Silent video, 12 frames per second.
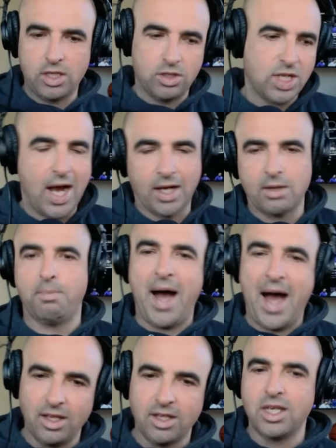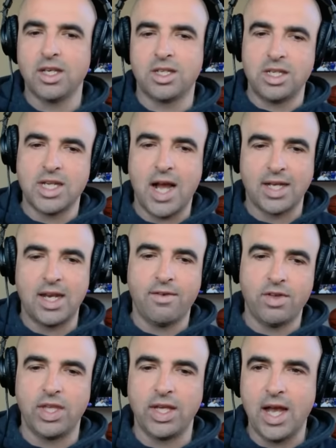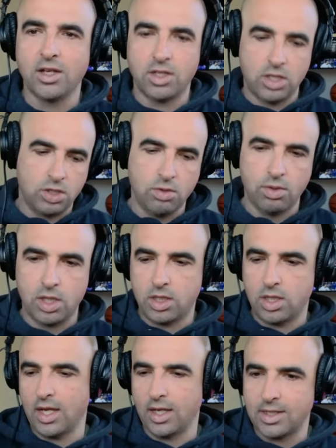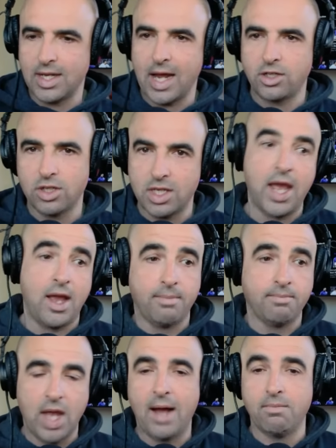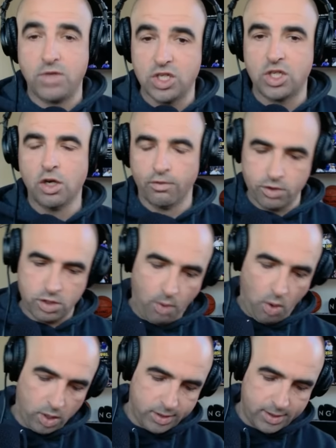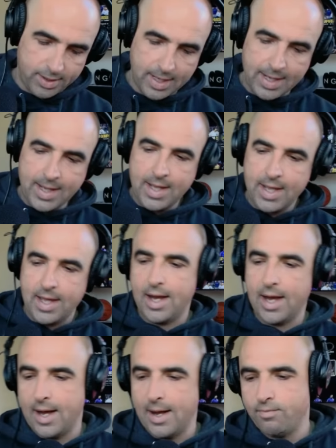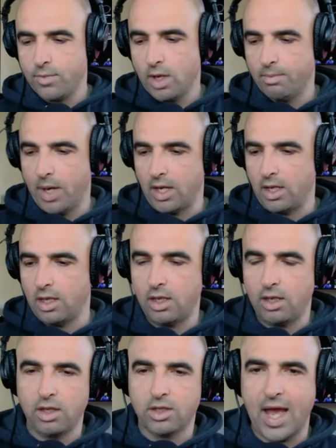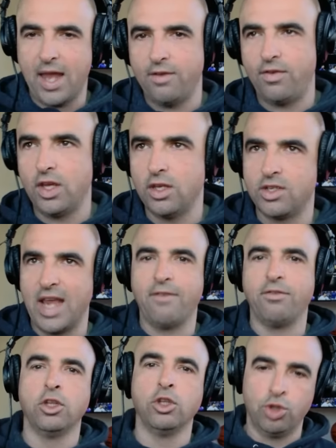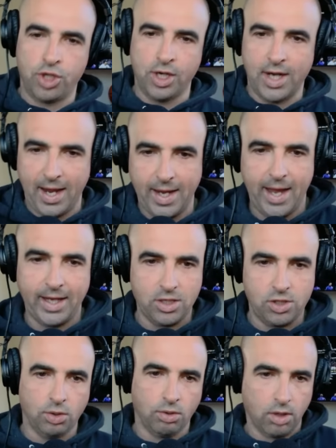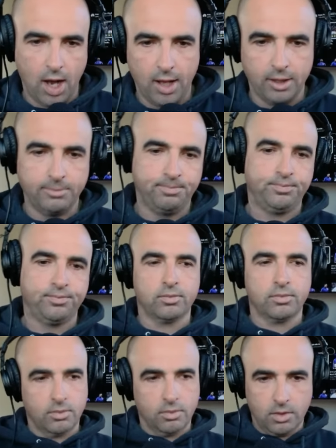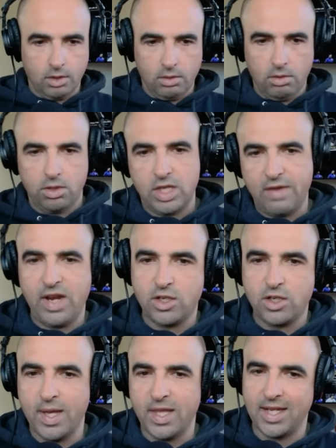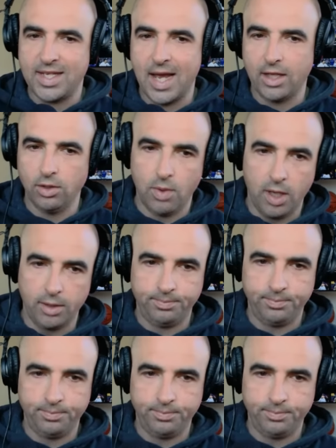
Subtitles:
he's talking politics. He's talking everything else. He's doing his thing. It's not just, hey, I'm just here for sports. But it's kind of his evolution, I guess you can call it. Stephen A. Smith had Ty Lue on.